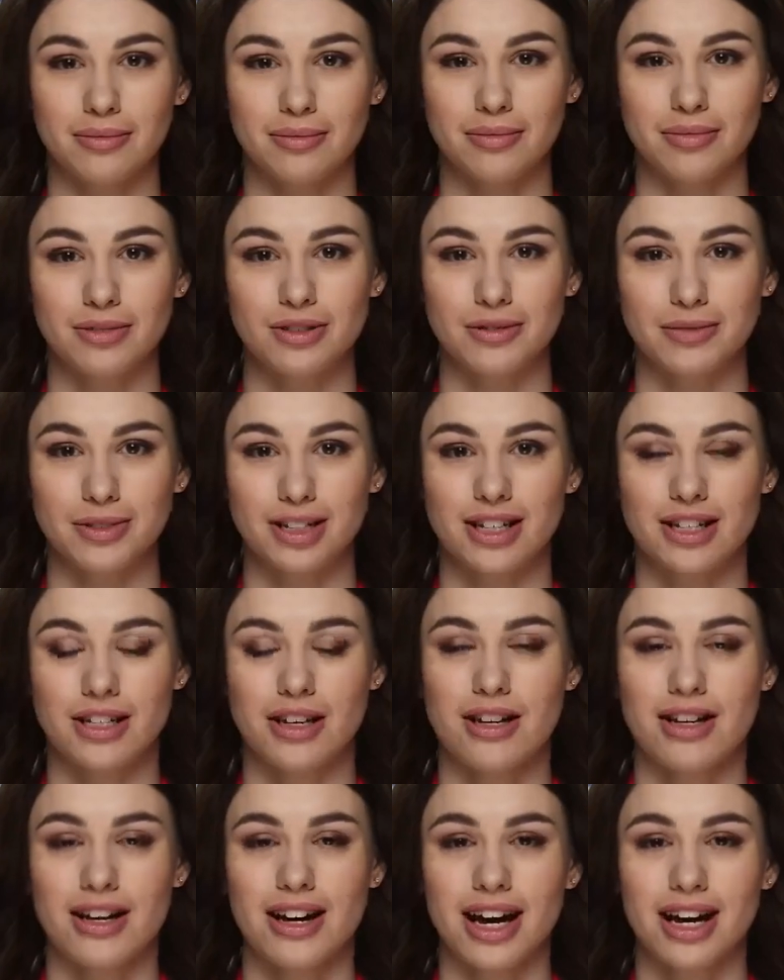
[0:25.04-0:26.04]
The
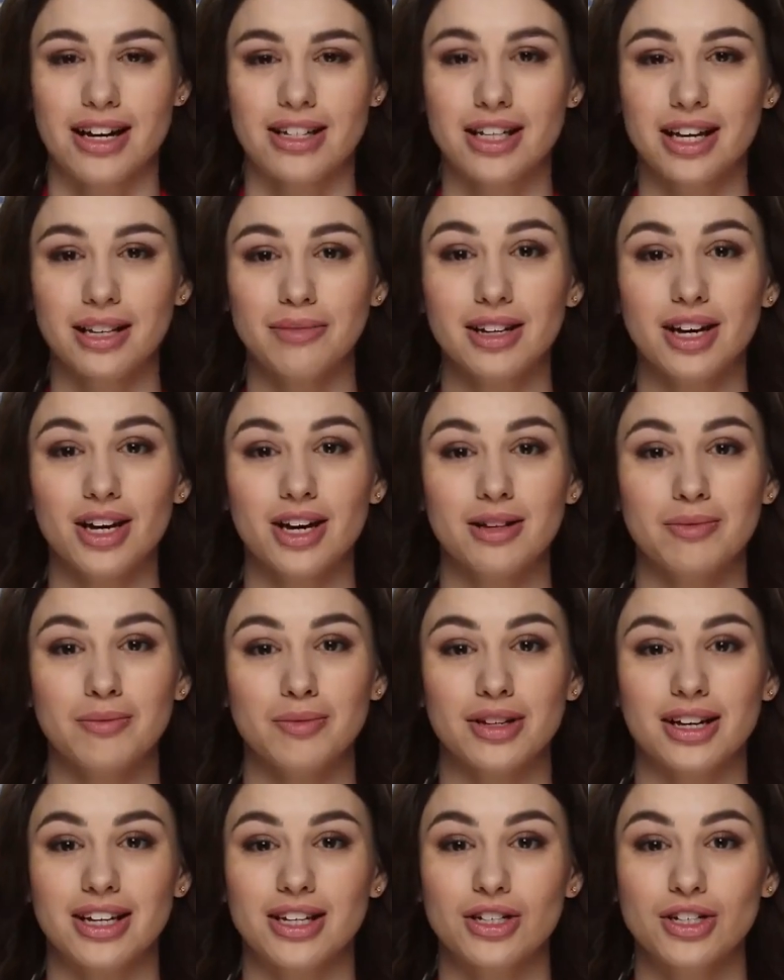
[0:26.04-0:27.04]
match's tat.com
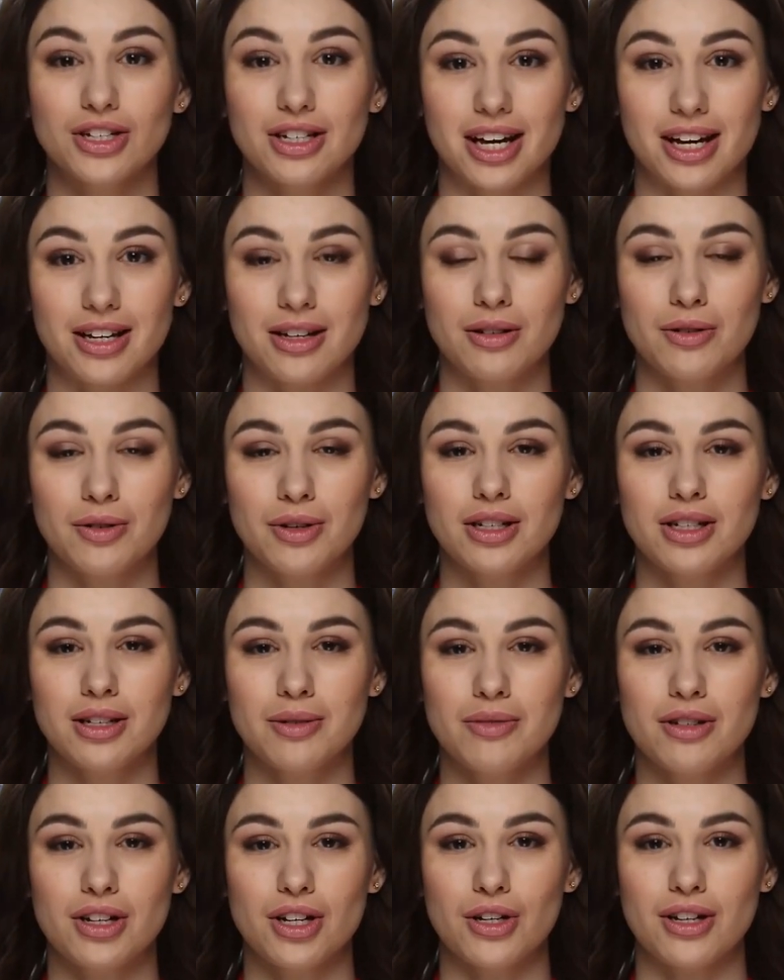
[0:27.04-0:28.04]
prediction
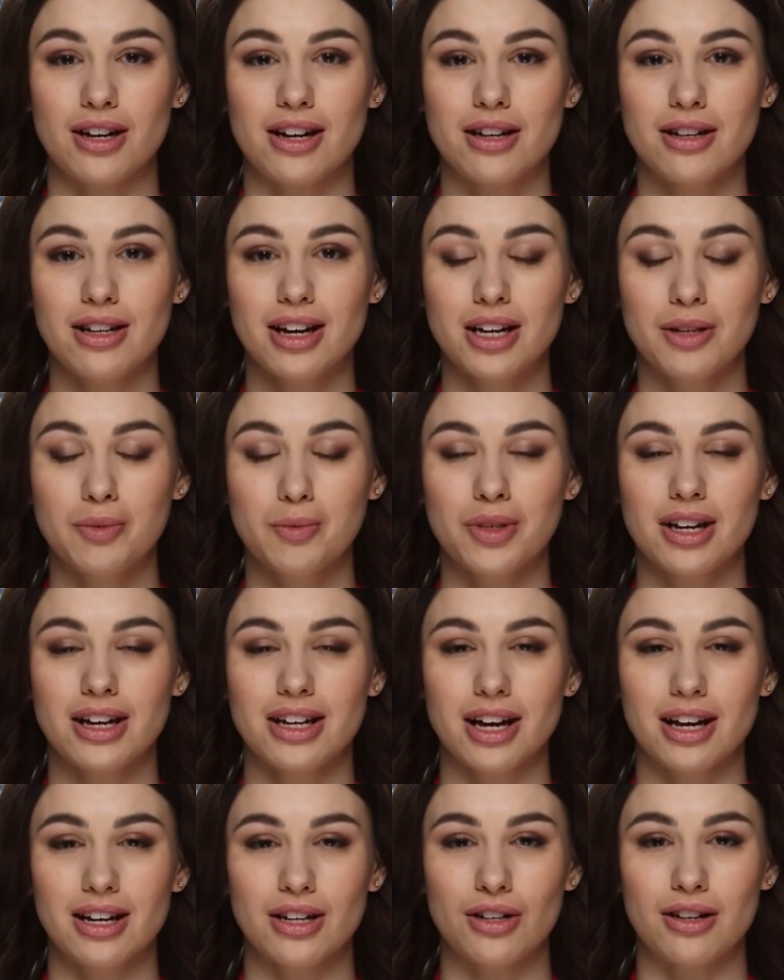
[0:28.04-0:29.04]
algorithm uses about
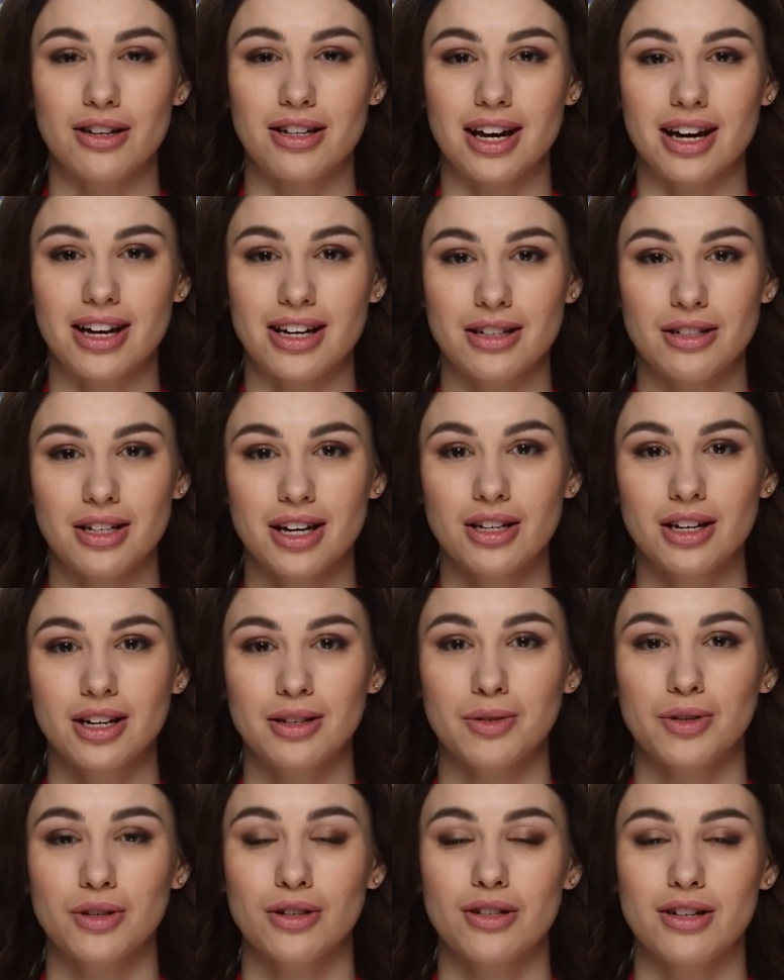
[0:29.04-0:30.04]
190
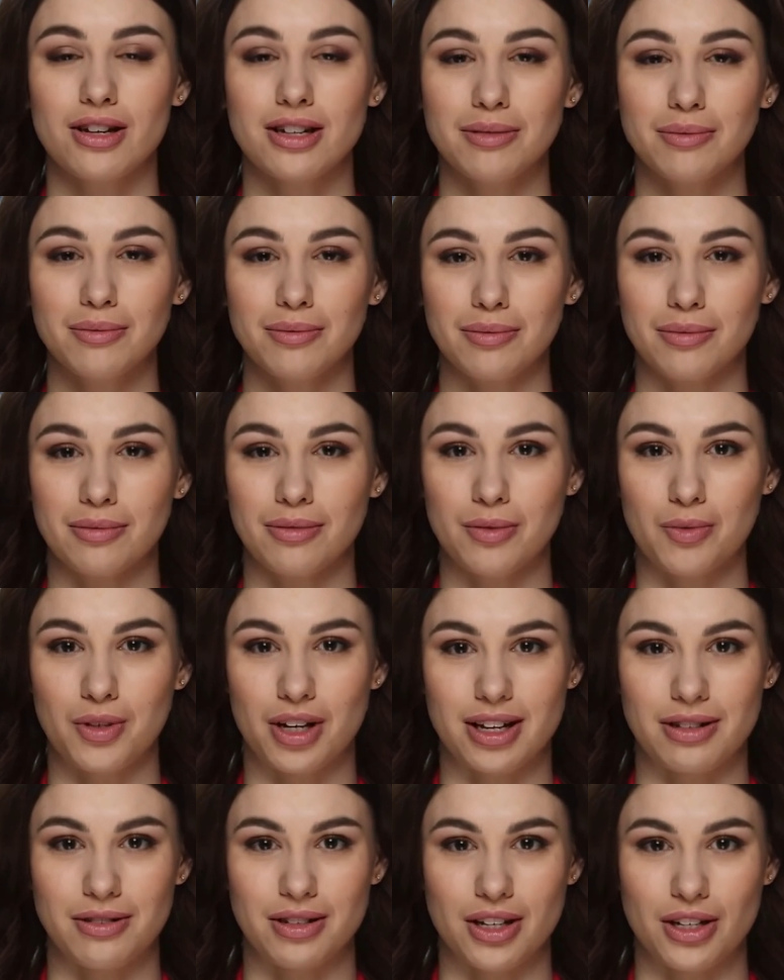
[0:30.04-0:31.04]
variables.
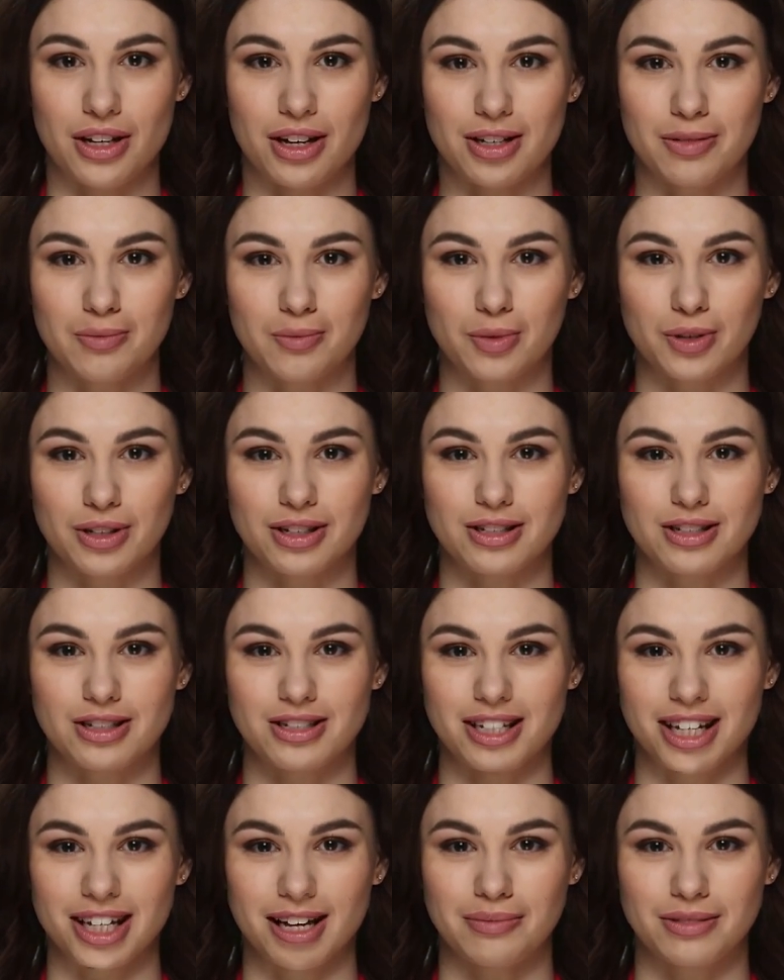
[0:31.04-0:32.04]
One very important
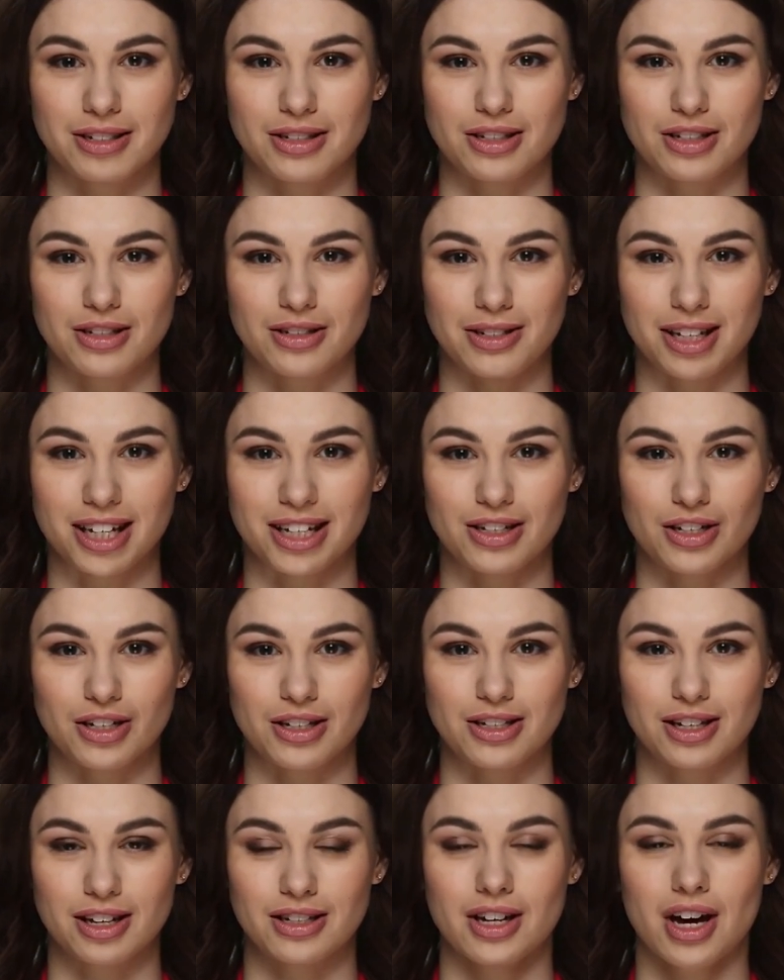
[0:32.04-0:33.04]
stat for this match
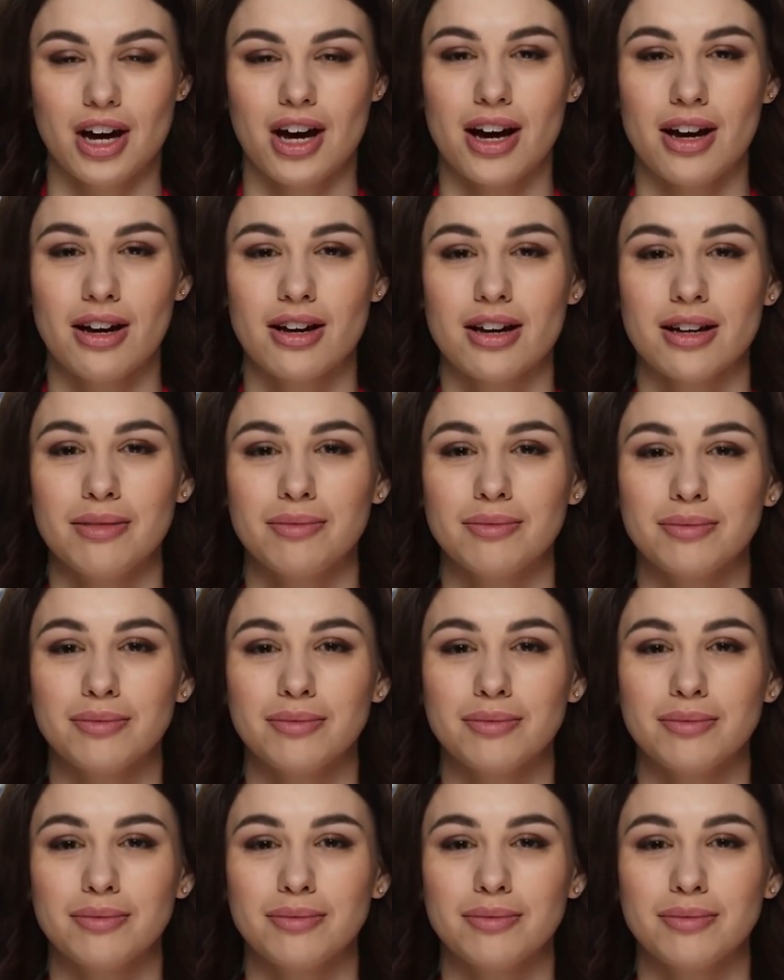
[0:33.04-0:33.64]
is on hard.